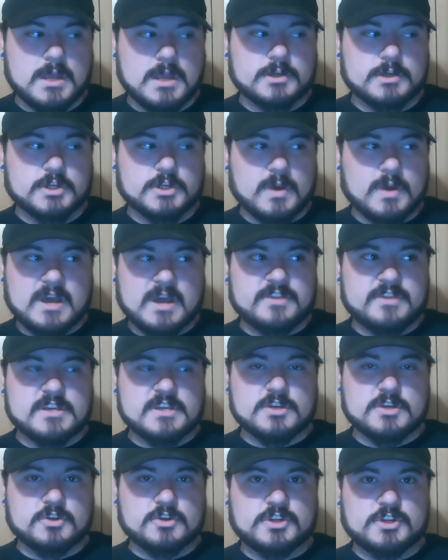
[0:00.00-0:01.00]
Do I
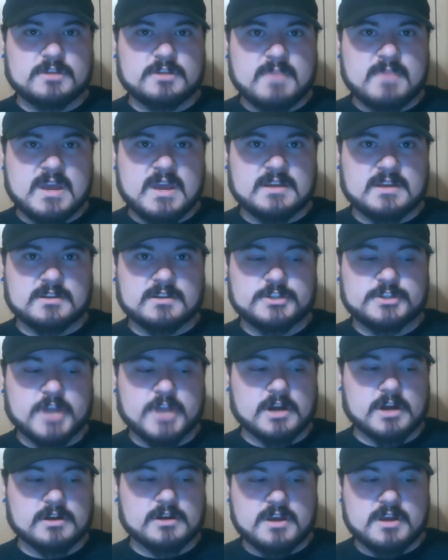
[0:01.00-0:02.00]
think you should make
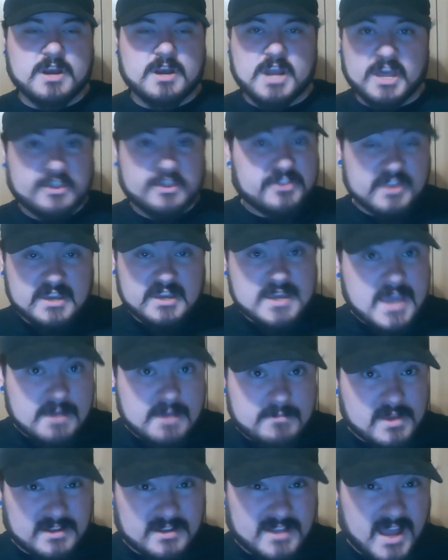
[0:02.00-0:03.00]
dirt nothing
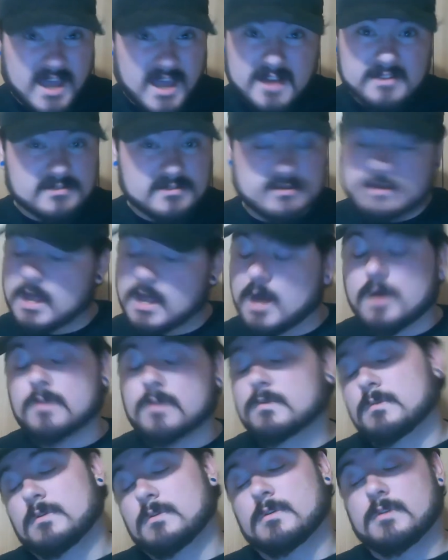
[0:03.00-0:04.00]
at McDonald's?
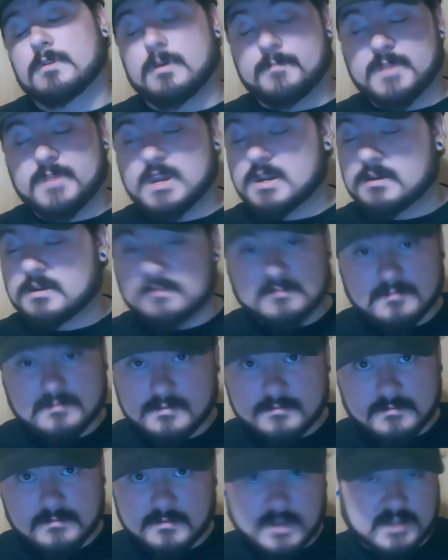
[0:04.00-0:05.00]
No. I mean,
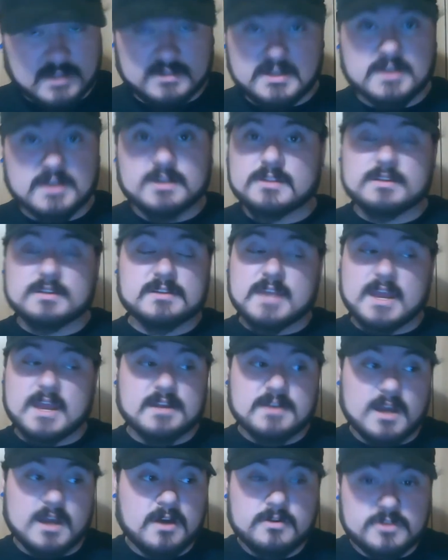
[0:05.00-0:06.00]
at the end of the day,
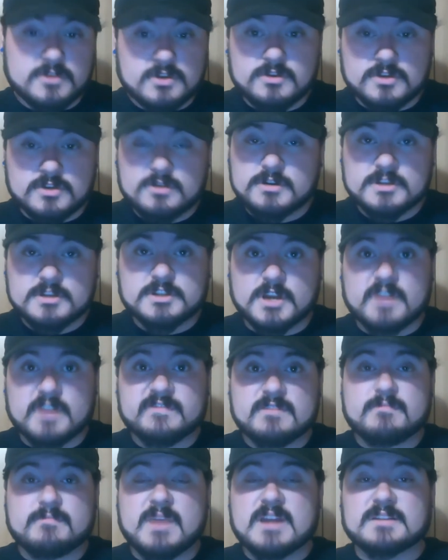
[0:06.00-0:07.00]
no. You
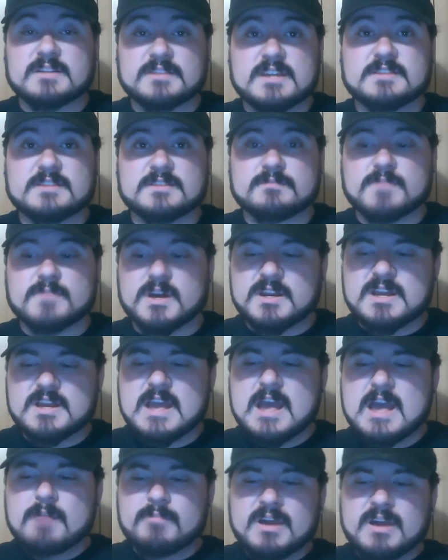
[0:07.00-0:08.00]
deserve to make decent money.
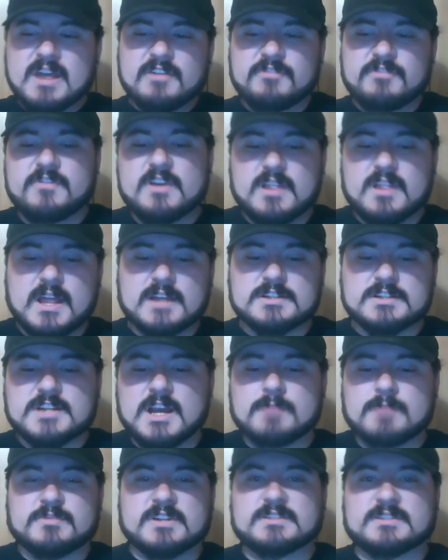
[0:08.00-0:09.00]
But I feel like
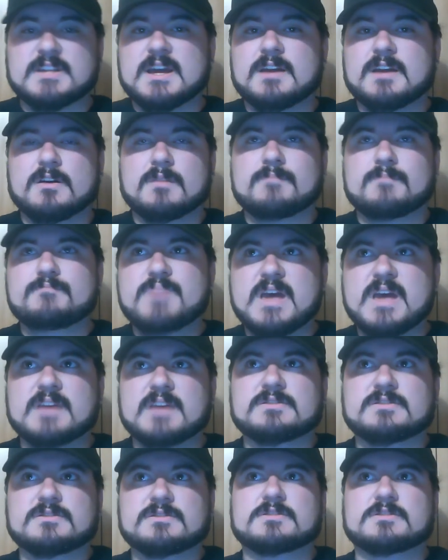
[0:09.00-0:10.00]
jobs like that are
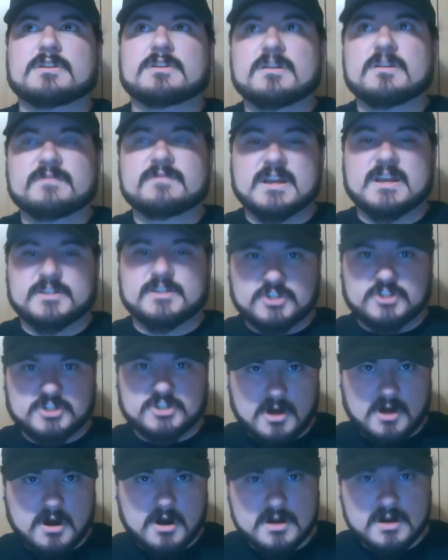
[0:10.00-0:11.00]
best served as
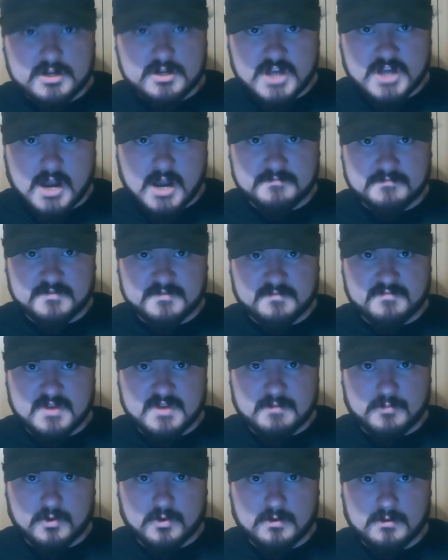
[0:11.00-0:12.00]
starter jobs for
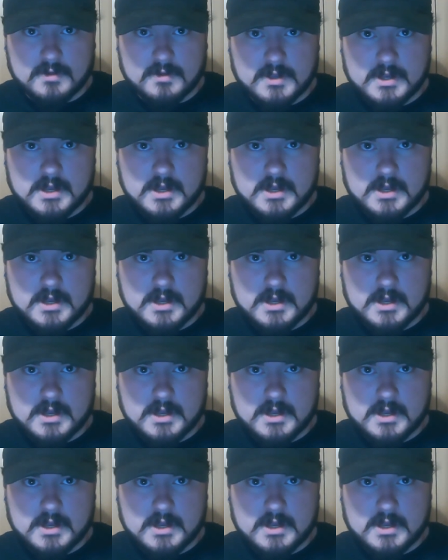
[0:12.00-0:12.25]
people.